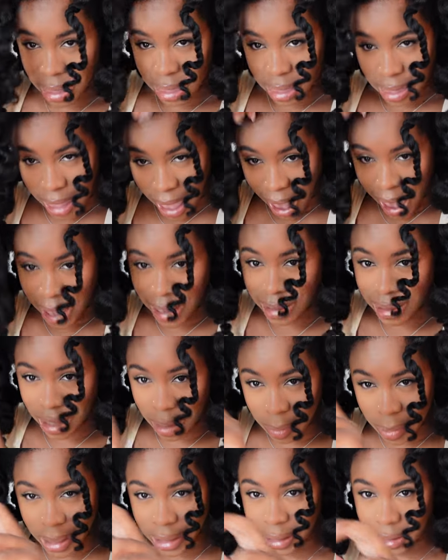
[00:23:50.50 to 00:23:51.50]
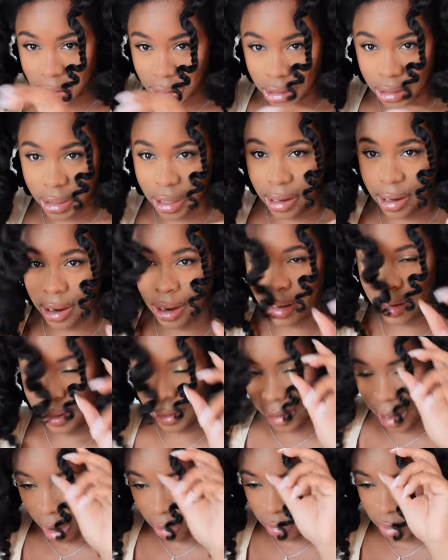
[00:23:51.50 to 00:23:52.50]
That deep conditioner,
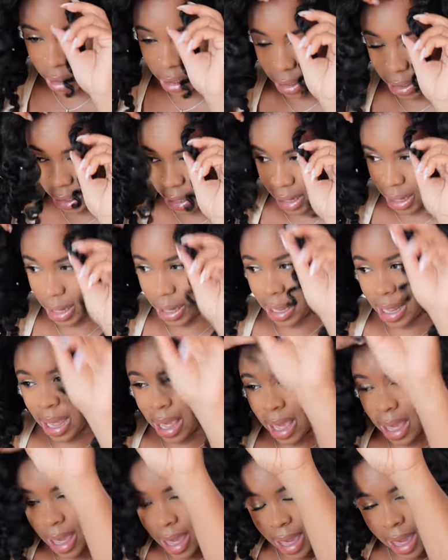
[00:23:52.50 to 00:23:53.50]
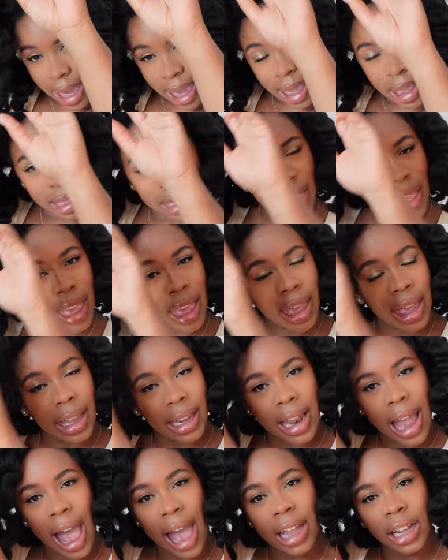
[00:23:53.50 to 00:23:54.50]
definitely. And
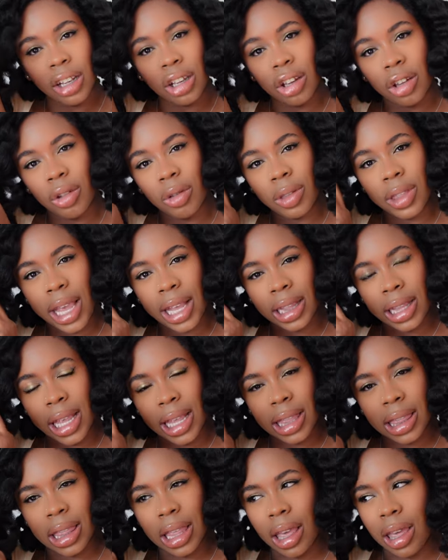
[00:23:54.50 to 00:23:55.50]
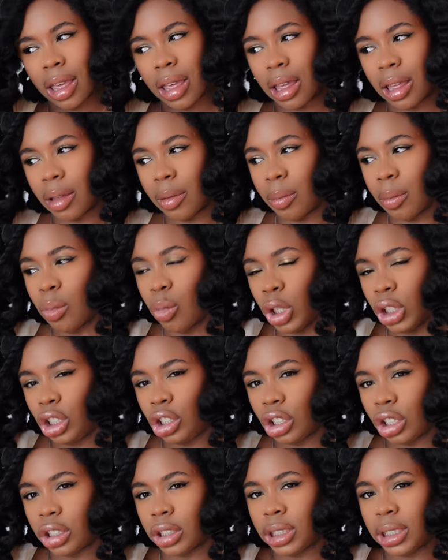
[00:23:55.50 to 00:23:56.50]
then I do think that the
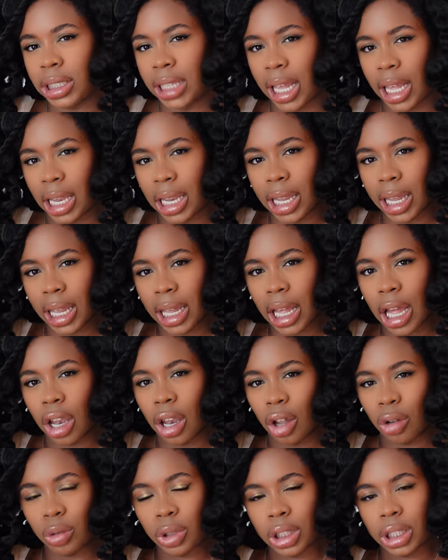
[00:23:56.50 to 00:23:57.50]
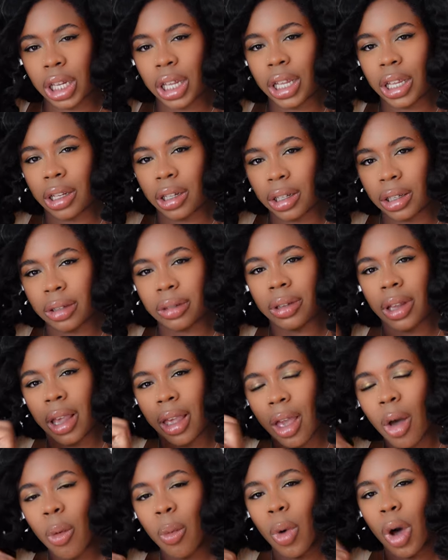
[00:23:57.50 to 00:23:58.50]
moisture sealing lotion
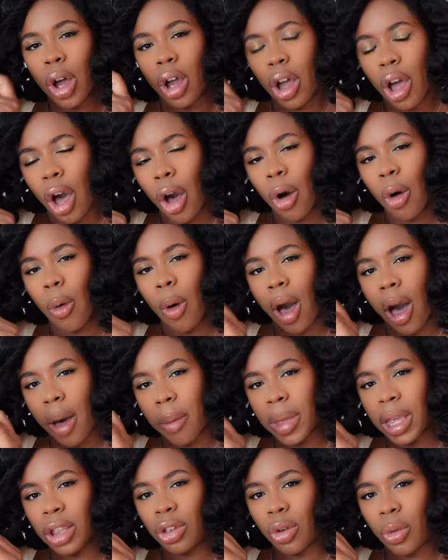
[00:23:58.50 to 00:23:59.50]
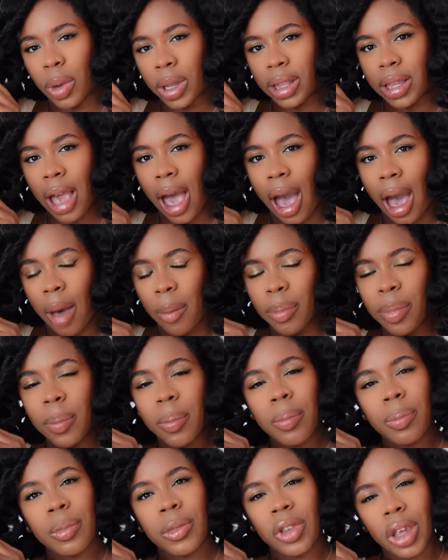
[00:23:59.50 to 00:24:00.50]
would go up into a top,
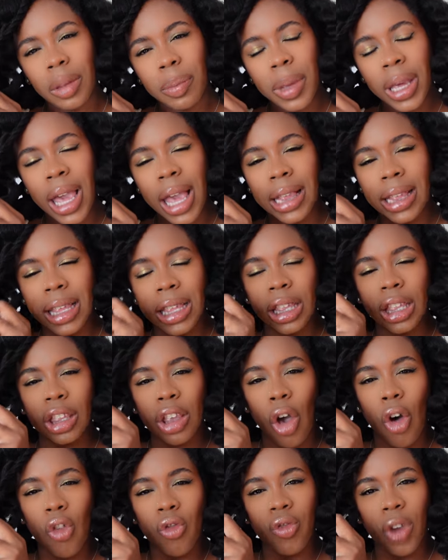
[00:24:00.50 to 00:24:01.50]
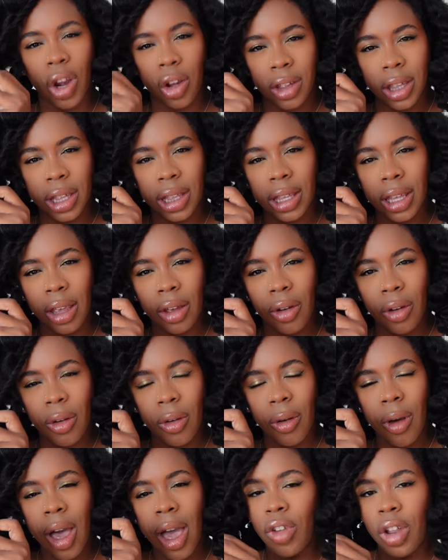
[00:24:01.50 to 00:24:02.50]
just because it's so
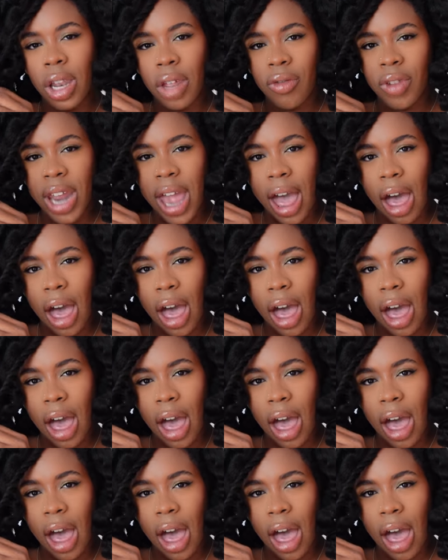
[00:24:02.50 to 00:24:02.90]
versatile. If you live in a